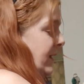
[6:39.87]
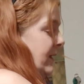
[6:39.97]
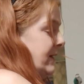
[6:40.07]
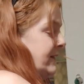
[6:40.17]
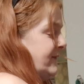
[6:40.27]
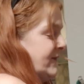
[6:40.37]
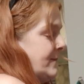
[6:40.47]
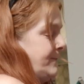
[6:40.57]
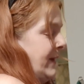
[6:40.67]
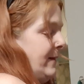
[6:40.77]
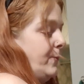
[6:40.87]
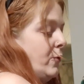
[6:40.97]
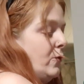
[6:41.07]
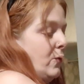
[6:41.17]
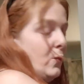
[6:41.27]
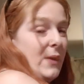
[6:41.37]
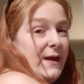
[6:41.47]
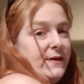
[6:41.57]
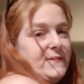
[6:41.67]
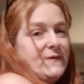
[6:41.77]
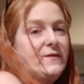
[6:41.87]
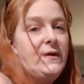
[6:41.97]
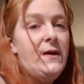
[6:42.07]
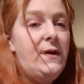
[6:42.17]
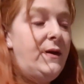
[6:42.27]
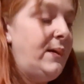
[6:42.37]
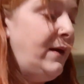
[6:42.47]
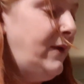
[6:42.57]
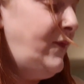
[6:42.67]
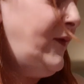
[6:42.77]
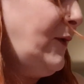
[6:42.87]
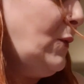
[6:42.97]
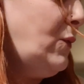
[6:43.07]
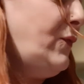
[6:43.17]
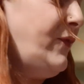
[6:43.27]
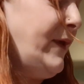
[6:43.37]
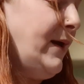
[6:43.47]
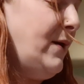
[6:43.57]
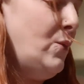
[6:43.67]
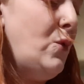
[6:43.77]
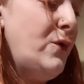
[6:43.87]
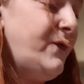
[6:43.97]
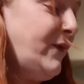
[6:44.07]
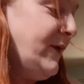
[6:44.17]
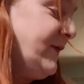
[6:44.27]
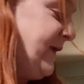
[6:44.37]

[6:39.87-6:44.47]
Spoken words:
And some people wait until their water is